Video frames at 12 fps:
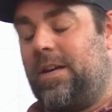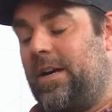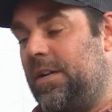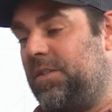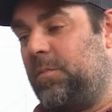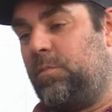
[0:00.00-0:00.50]

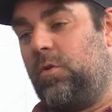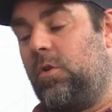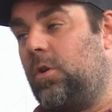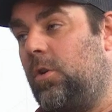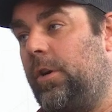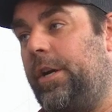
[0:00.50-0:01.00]
As a
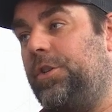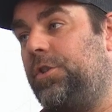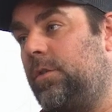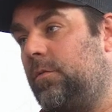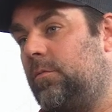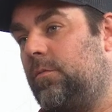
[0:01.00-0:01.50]
broker
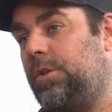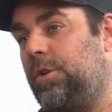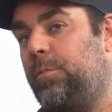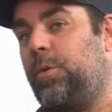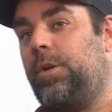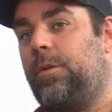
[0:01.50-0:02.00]
agent, when you're
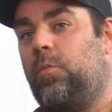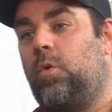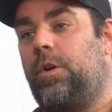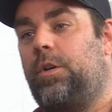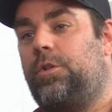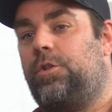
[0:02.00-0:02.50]
putting a
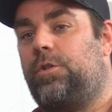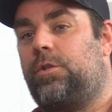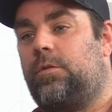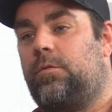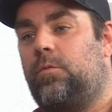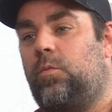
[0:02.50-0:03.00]
mortgage
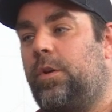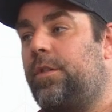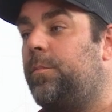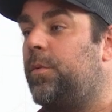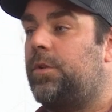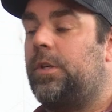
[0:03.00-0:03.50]
with a
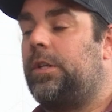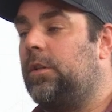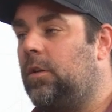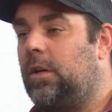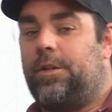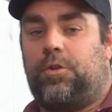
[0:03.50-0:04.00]
particular
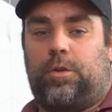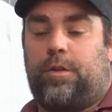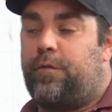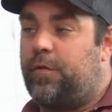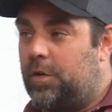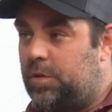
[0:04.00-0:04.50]
lender in the
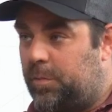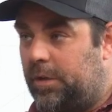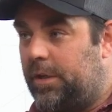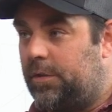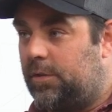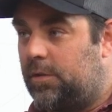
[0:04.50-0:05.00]
first
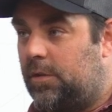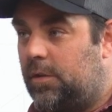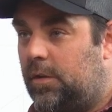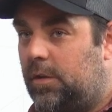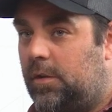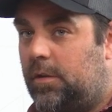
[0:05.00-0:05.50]
place,
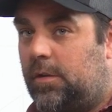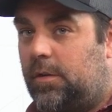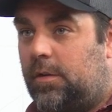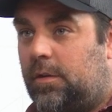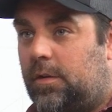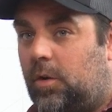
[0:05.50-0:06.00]

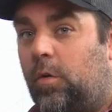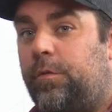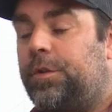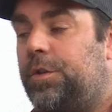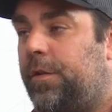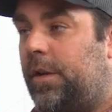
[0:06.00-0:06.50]

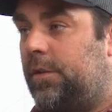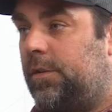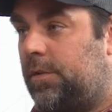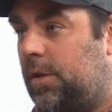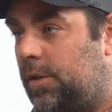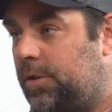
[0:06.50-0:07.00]
hopefully you've had a
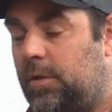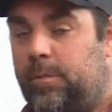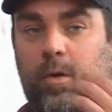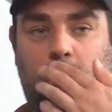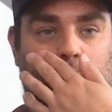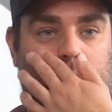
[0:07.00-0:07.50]
discussion
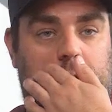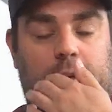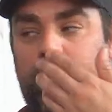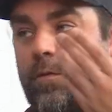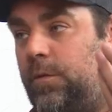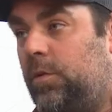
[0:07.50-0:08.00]
about what do the
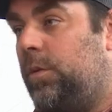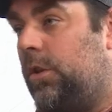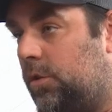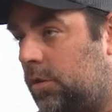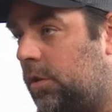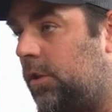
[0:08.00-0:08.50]
next few
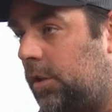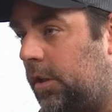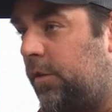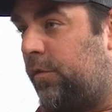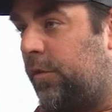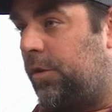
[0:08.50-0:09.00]
years look
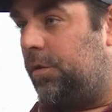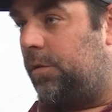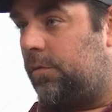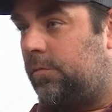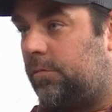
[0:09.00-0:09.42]
like for you.